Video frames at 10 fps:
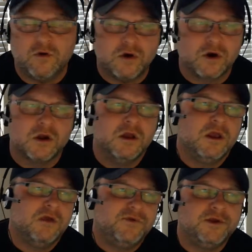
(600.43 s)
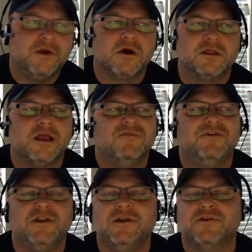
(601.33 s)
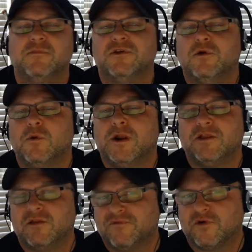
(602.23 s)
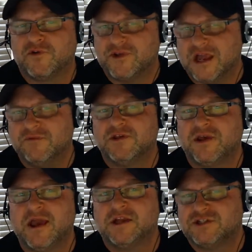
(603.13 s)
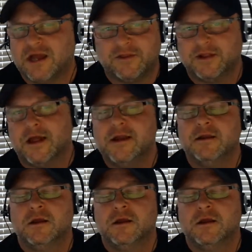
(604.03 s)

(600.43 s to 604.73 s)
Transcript: Or if you're young in life and you need some sort of way to defer savings cash down the line.